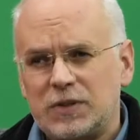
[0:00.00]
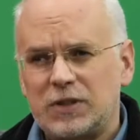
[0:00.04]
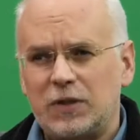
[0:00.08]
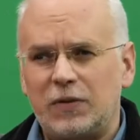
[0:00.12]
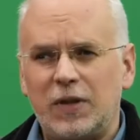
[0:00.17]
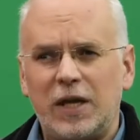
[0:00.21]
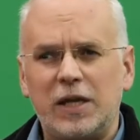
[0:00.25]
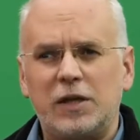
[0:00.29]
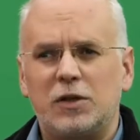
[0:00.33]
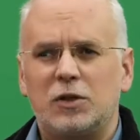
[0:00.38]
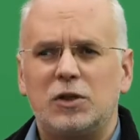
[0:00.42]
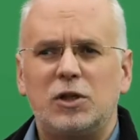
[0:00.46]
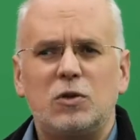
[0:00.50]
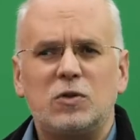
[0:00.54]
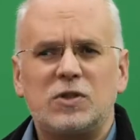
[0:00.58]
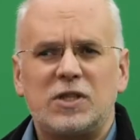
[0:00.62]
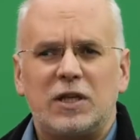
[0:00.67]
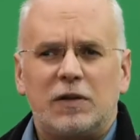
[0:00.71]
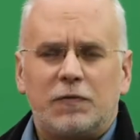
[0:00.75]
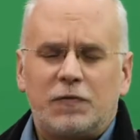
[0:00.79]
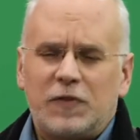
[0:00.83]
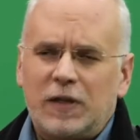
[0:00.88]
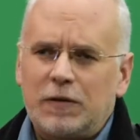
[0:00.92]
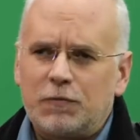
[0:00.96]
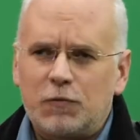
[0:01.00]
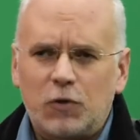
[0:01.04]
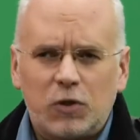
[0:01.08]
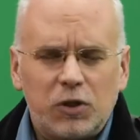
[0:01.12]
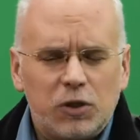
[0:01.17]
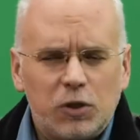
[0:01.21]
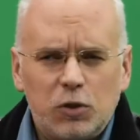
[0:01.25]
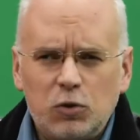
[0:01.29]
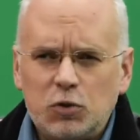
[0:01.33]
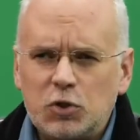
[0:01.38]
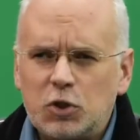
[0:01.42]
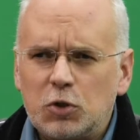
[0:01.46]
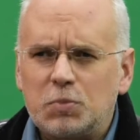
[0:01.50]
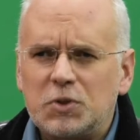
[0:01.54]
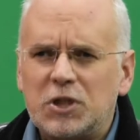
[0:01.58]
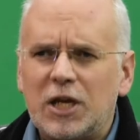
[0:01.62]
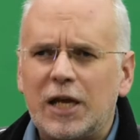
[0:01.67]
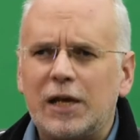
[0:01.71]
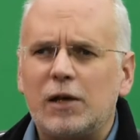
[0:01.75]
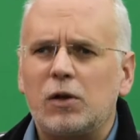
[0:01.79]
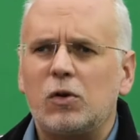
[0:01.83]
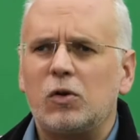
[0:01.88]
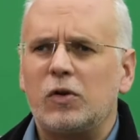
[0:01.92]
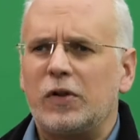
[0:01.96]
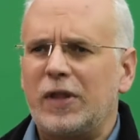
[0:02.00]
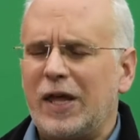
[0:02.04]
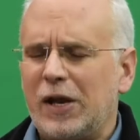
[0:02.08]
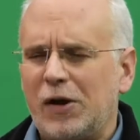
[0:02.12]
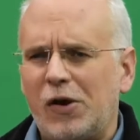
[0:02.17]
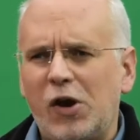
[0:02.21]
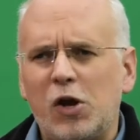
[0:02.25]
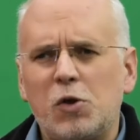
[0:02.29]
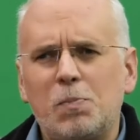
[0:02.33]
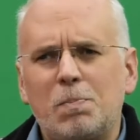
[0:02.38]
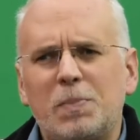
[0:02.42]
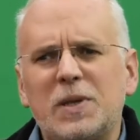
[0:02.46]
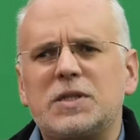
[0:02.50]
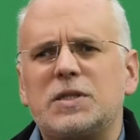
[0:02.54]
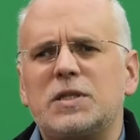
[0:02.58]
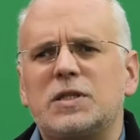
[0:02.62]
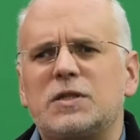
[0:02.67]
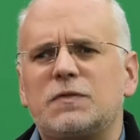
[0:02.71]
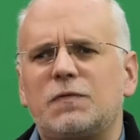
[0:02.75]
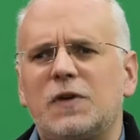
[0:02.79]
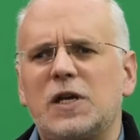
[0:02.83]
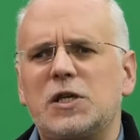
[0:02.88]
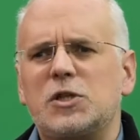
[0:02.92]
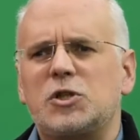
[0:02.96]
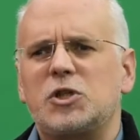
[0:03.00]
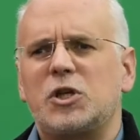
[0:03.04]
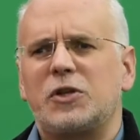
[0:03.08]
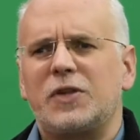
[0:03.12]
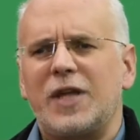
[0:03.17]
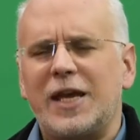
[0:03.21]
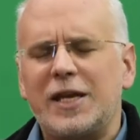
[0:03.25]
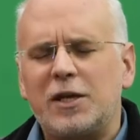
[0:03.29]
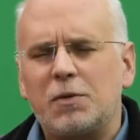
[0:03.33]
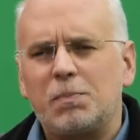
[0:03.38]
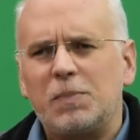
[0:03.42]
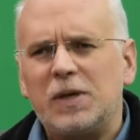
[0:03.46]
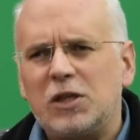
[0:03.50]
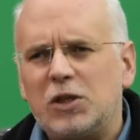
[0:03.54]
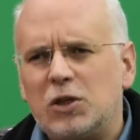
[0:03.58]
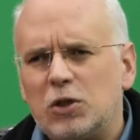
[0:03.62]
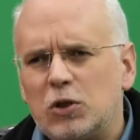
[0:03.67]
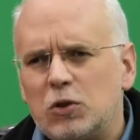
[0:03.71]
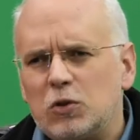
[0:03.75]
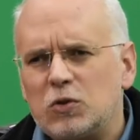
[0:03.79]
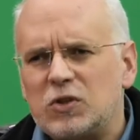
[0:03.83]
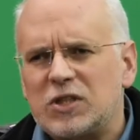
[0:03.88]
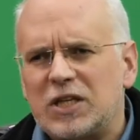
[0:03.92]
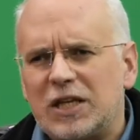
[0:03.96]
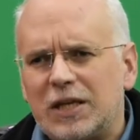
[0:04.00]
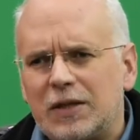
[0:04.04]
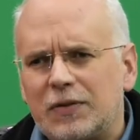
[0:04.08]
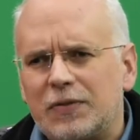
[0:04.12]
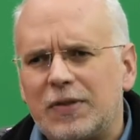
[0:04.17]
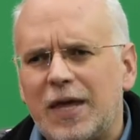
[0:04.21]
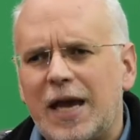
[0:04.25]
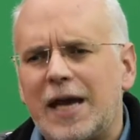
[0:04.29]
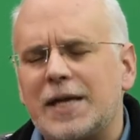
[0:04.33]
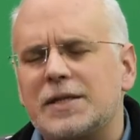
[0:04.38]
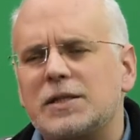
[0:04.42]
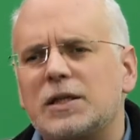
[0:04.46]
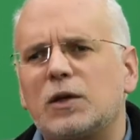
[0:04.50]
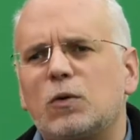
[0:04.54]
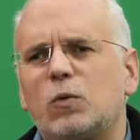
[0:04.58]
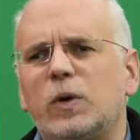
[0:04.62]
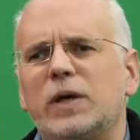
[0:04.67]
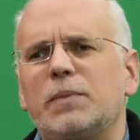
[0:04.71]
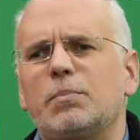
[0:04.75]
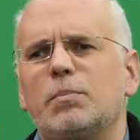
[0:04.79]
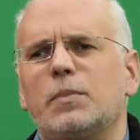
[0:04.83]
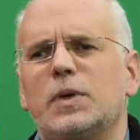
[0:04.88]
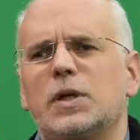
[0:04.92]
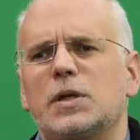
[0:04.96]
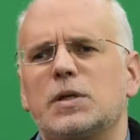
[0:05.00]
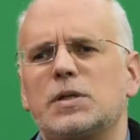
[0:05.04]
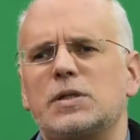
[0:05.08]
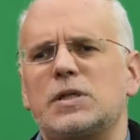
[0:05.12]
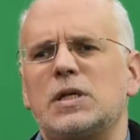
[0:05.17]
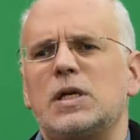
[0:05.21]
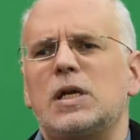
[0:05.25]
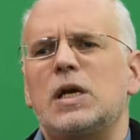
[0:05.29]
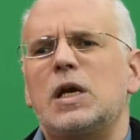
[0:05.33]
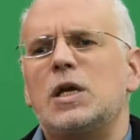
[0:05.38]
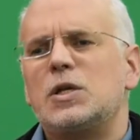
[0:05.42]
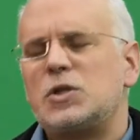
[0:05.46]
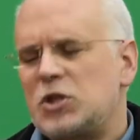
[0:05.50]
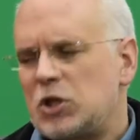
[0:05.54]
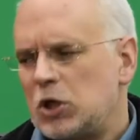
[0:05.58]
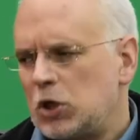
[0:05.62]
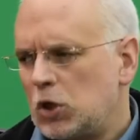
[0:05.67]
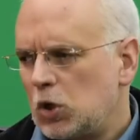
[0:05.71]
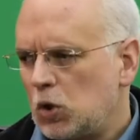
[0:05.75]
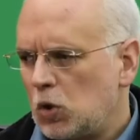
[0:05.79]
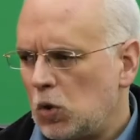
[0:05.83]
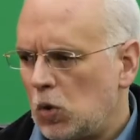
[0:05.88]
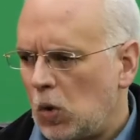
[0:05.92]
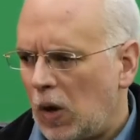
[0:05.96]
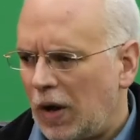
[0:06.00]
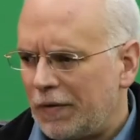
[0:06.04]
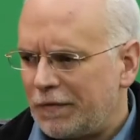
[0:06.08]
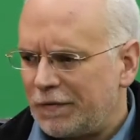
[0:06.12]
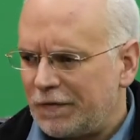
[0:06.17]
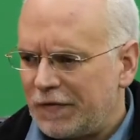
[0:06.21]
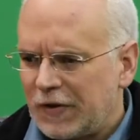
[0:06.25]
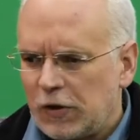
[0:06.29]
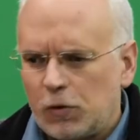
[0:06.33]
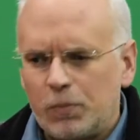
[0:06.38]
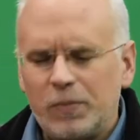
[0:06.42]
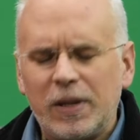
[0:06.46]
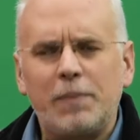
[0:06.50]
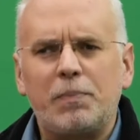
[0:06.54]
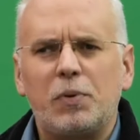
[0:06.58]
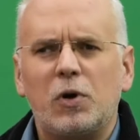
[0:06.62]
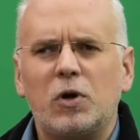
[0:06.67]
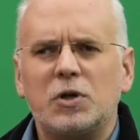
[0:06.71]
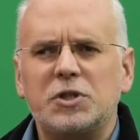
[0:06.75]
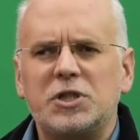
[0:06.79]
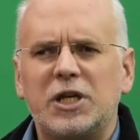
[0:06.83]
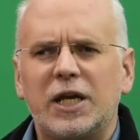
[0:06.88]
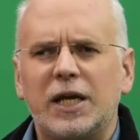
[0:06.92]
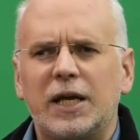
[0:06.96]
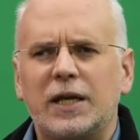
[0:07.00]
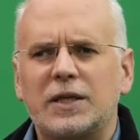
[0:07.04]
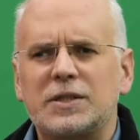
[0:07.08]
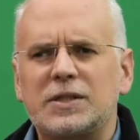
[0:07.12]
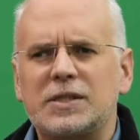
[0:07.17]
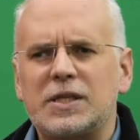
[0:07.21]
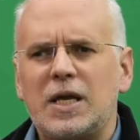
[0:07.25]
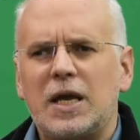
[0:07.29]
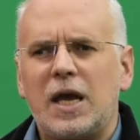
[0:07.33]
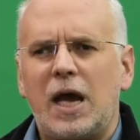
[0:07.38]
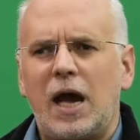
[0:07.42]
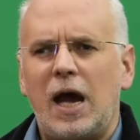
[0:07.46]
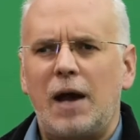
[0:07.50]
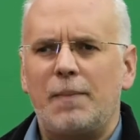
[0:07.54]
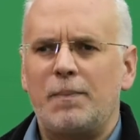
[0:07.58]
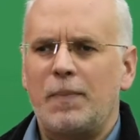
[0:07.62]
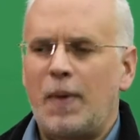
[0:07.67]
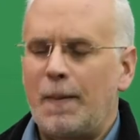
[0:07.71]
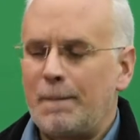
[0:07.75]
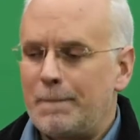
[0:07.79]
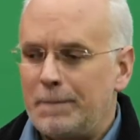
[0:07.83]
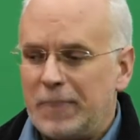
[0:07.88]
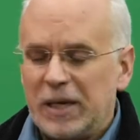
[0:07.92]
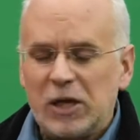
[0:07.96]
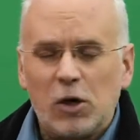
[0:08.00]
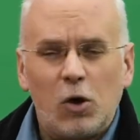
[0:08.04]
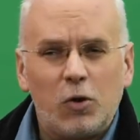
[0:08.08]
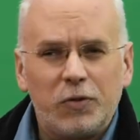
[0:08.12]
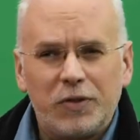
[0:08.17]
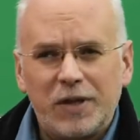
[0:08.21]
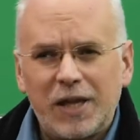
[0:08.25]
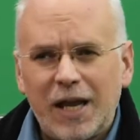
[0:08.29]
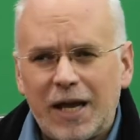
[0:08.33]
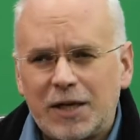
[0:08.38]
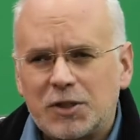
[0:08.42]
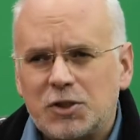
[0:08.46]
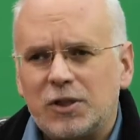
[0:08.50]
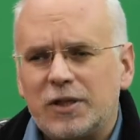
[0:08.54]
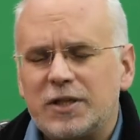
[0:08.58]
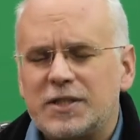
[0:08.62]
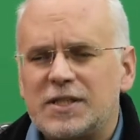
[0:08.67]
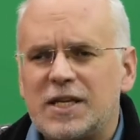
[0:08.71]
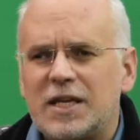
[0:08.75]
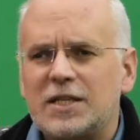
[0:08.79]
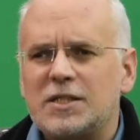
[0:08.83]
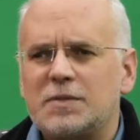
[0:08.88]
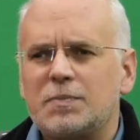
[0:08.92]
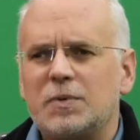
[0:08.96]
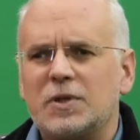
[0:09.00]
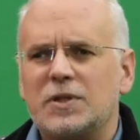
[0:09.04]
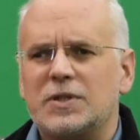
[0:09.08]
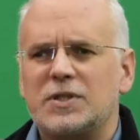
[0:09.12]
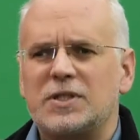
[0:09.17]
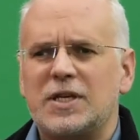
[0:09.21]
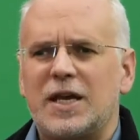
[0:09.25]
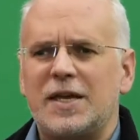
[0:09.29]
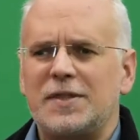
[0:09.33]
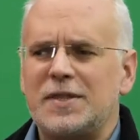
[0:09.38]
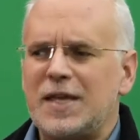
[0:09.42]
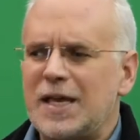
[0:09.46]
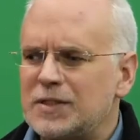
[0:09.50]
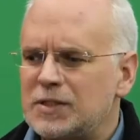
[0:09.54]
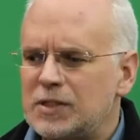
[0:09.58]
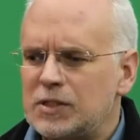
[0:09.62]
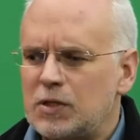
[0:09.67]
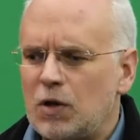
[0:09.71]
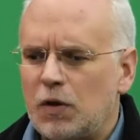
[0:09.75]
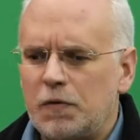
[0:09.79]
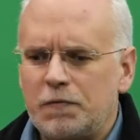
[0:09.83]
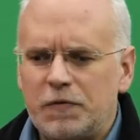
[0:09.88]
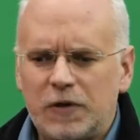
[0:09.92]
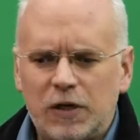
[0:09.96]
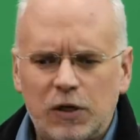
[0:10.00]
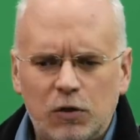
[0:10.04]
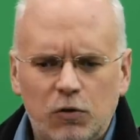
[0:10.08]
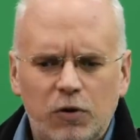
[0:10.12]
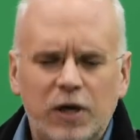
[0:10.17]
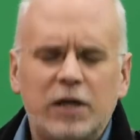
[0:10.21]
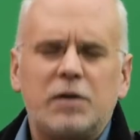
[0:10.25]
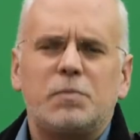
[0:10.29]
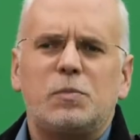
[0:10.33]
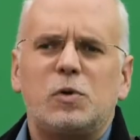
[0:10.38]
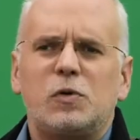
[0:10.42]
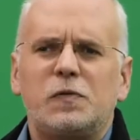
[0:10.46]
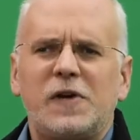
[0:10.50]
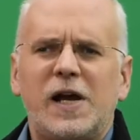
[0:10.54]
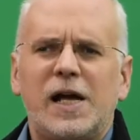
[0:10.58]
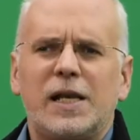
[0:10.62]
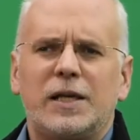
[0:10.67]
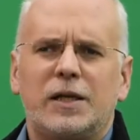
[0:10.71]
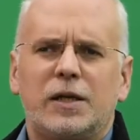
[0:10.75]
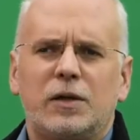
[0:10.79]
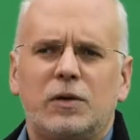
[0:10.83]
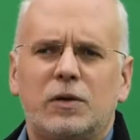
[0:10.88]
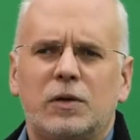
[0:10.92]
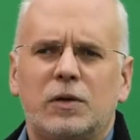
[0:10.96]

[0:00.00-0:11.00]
So they can use it if they've got a YouTube channel or their own business venture. They can be using that equipment to film their projects beyond the actual assessments, and that's of incredible value.